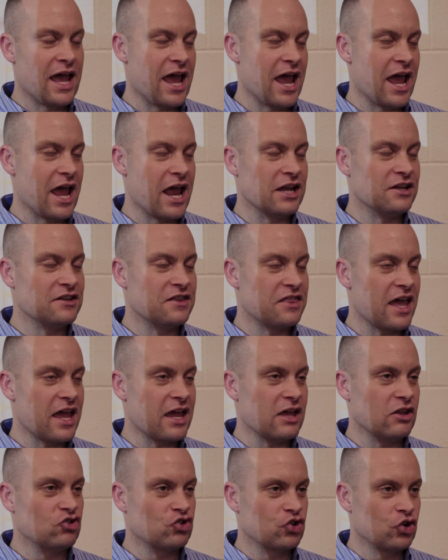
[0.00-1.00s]
And
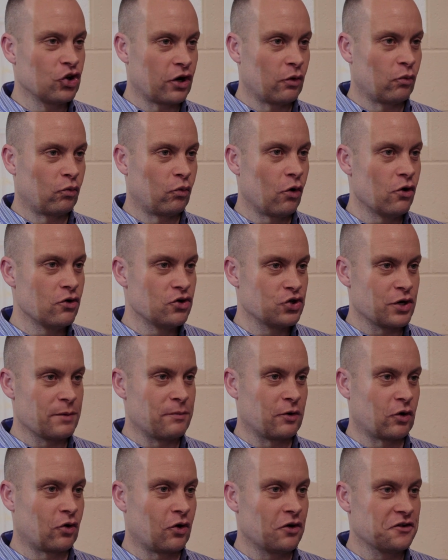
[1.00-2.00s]
they took a road
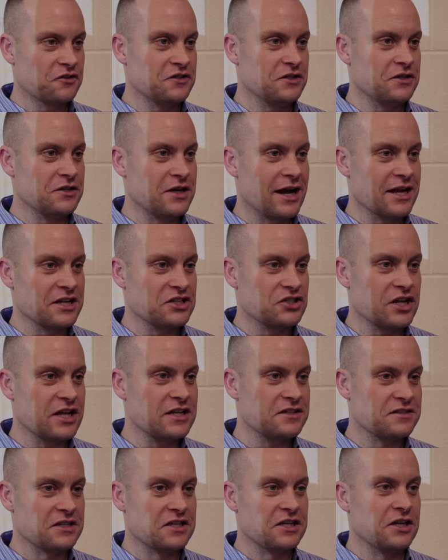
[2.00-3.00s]
trip across the United
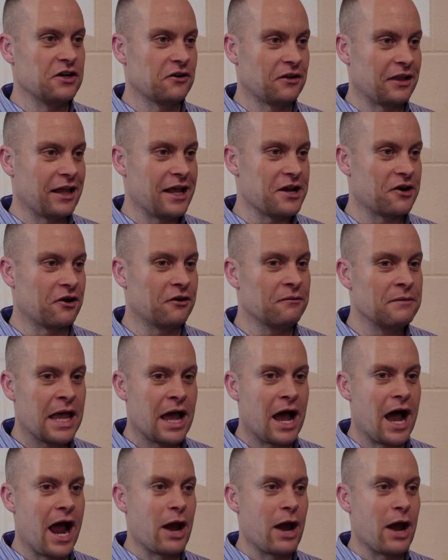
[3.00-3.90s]
States a year later.